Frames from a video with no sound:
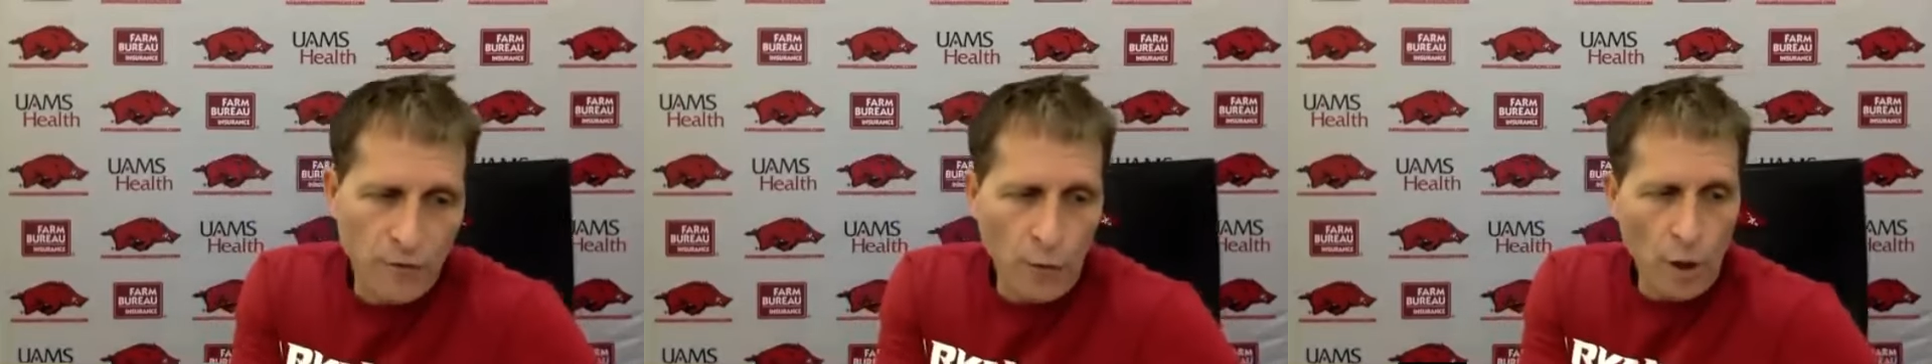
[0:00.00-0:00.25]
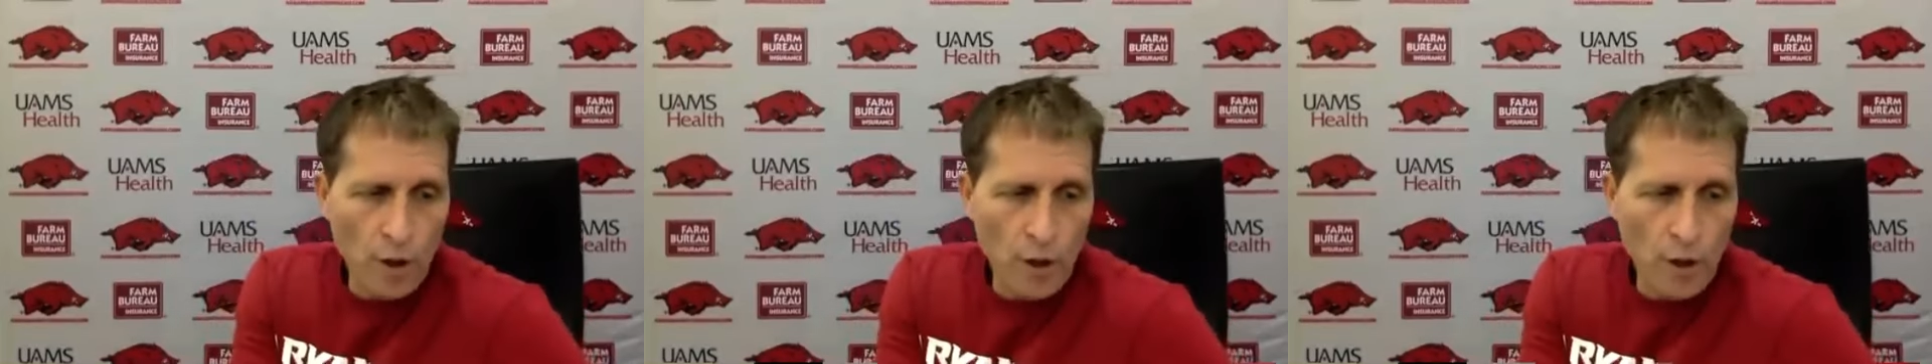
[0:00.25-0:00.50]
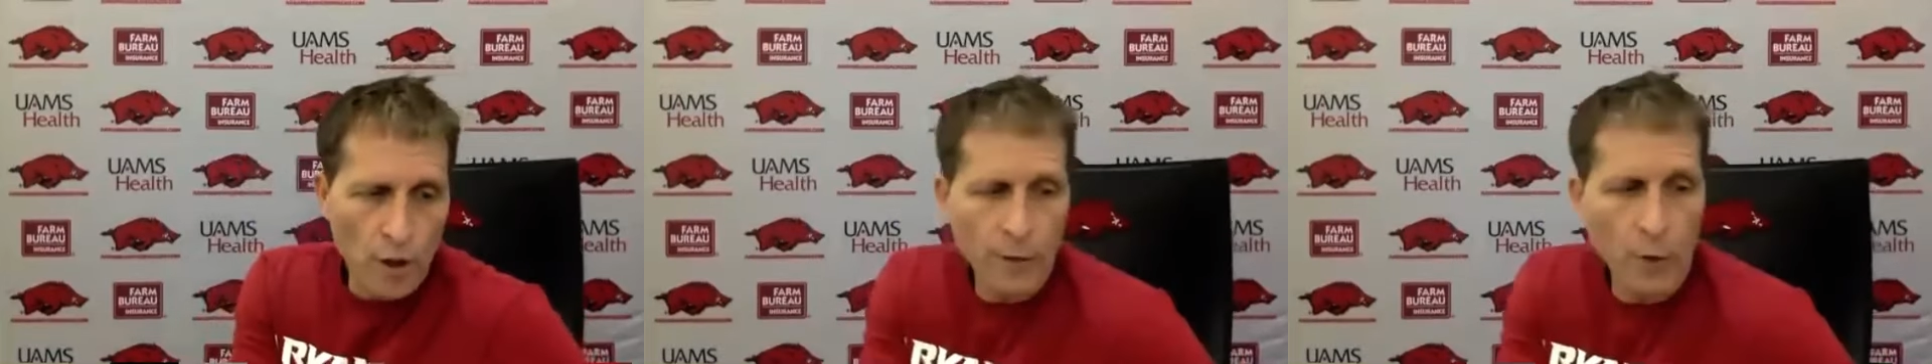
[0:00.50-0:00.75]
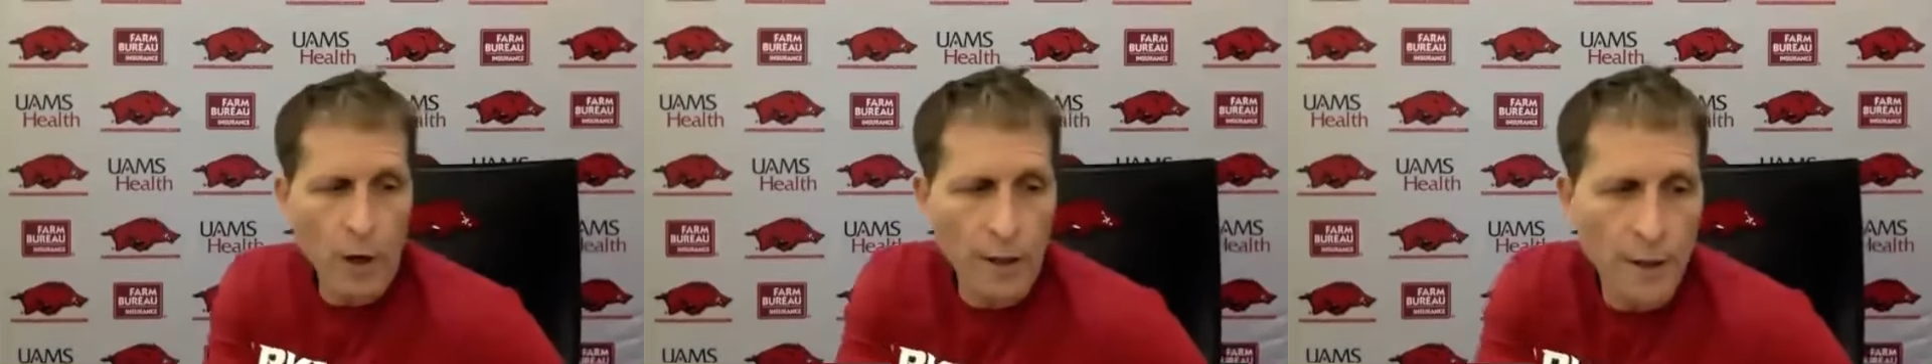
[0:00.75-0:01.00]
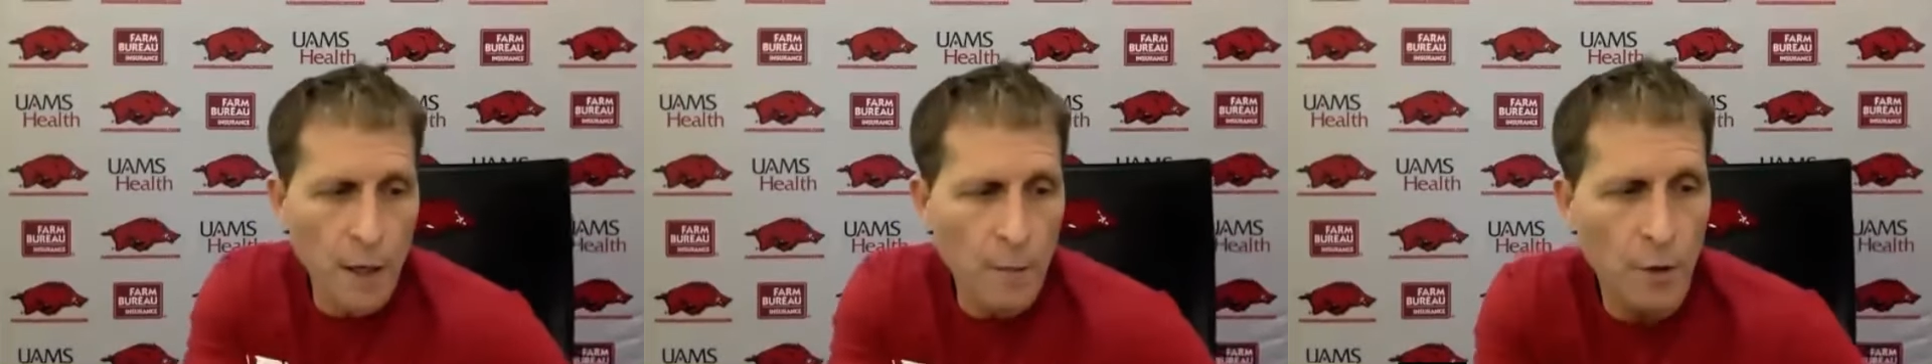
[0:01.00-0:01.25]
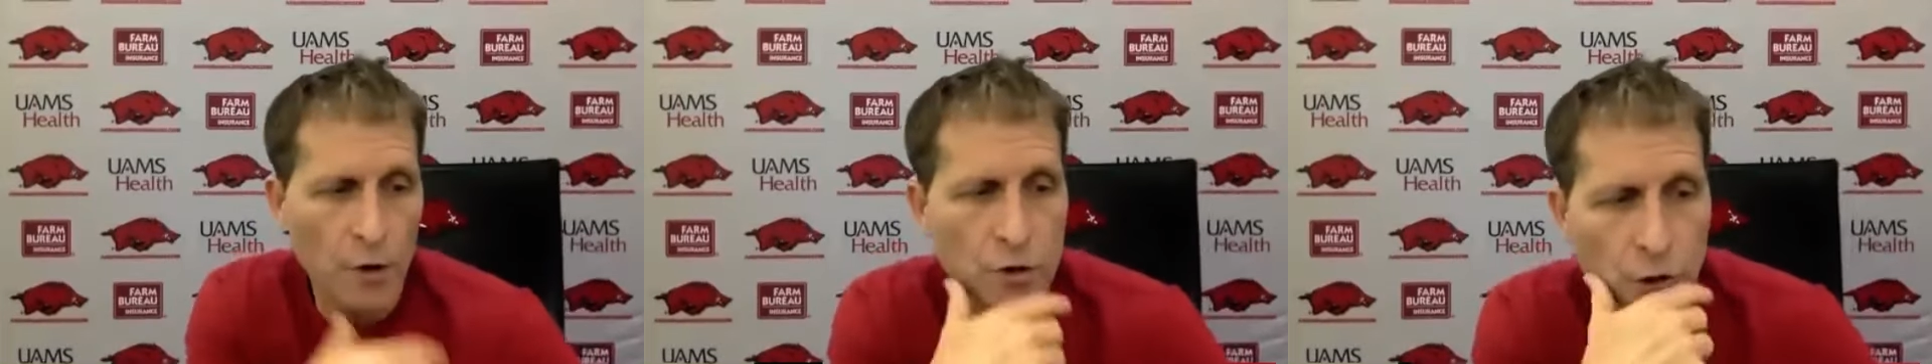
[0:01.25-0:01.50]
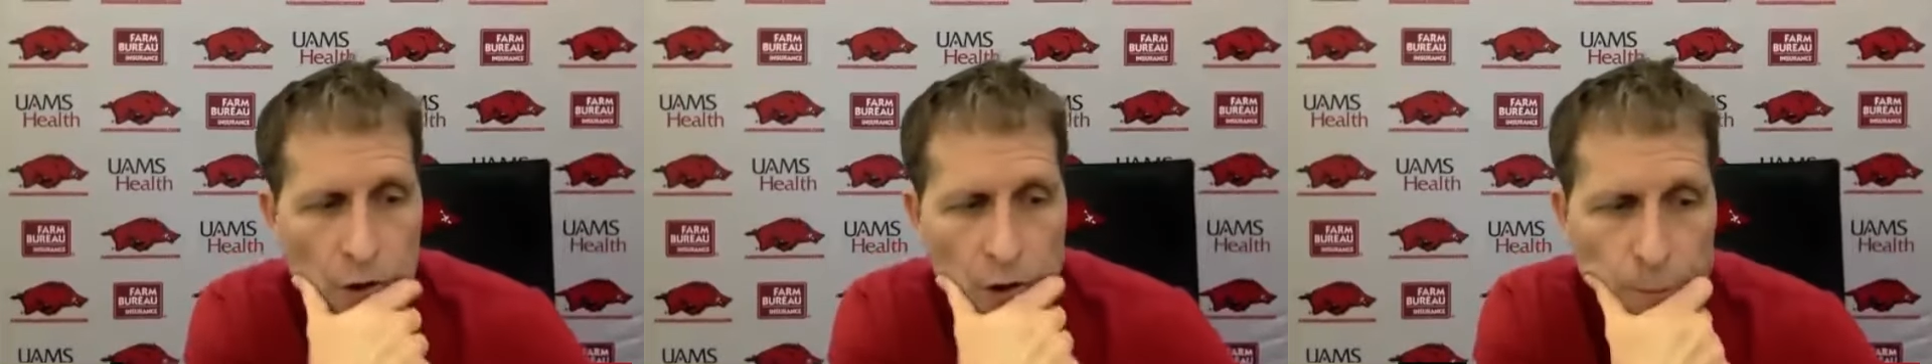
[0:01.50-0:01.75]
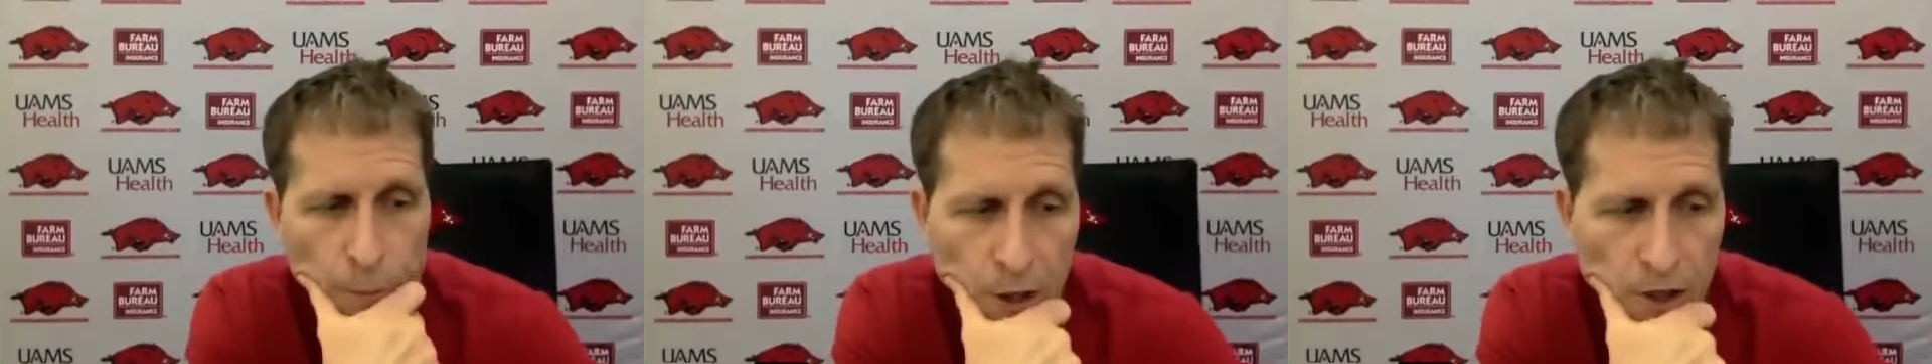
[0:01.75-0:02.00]
for us have been running numbers, looking
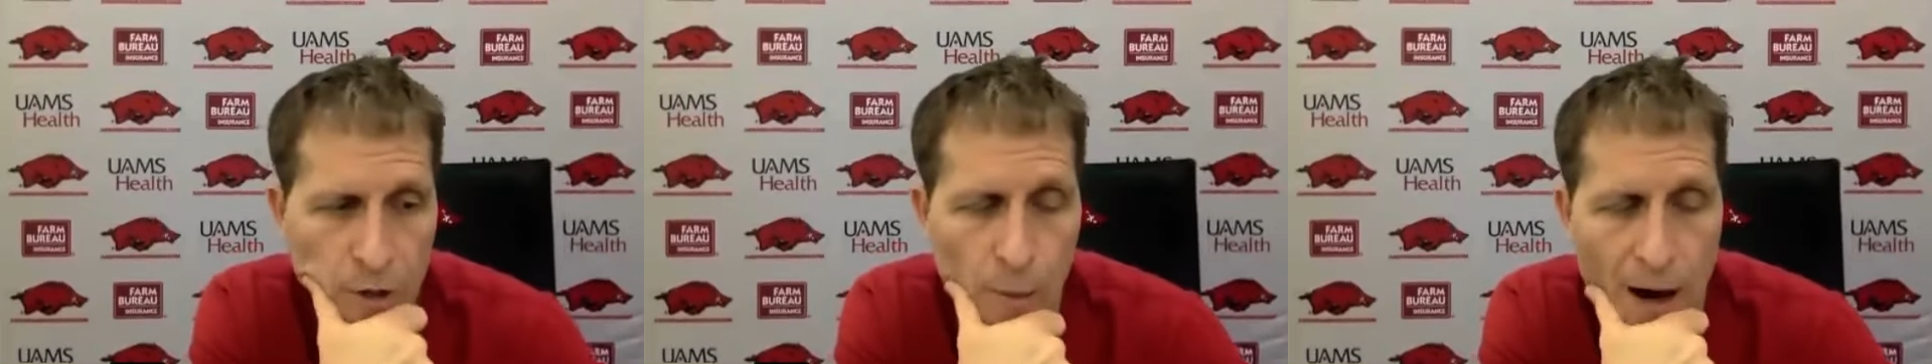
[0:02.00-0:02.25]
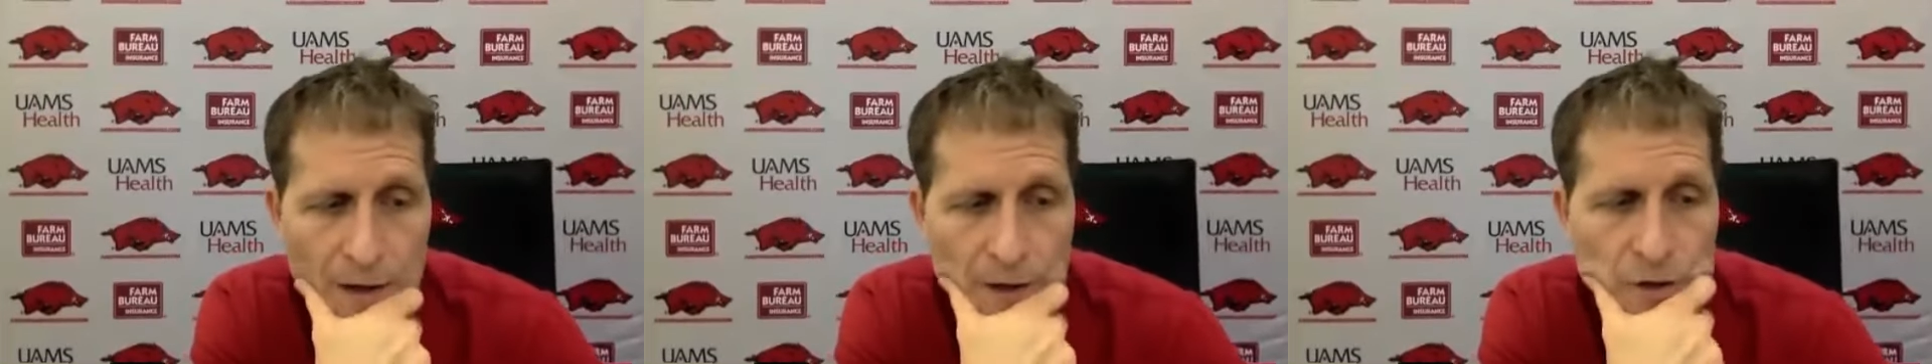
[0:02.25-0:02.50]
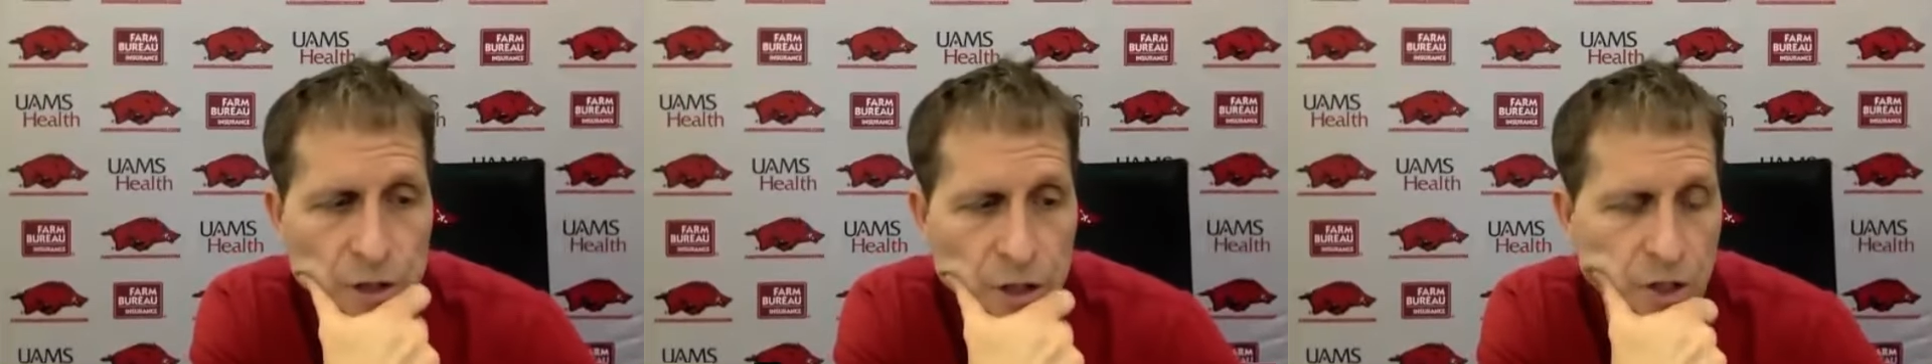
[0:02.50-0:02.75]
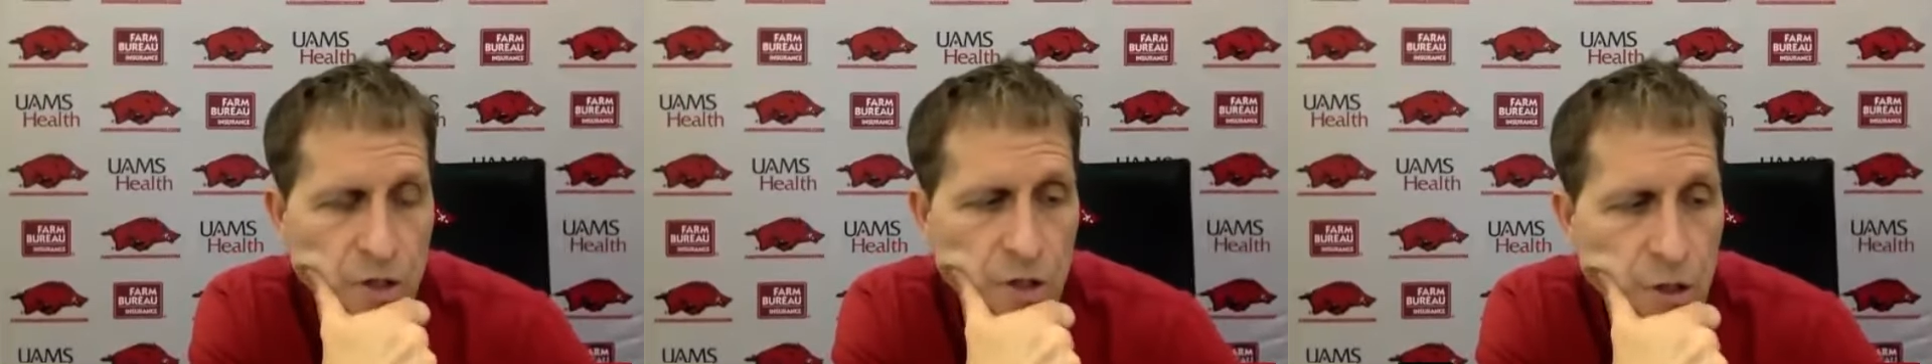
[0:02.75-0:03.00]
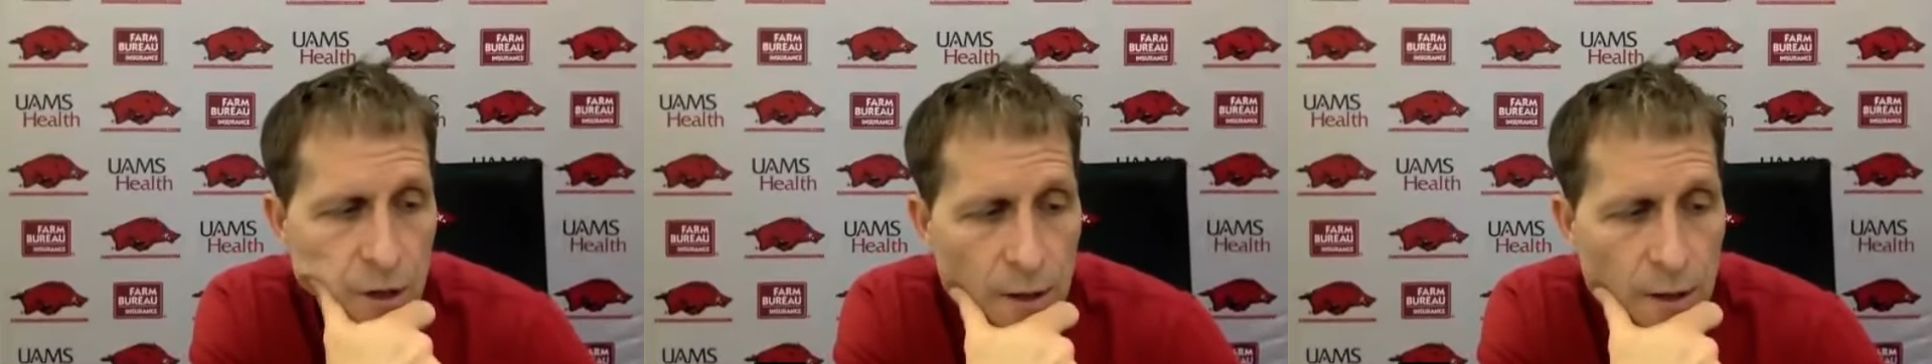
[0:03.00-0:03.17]
at plus minuses,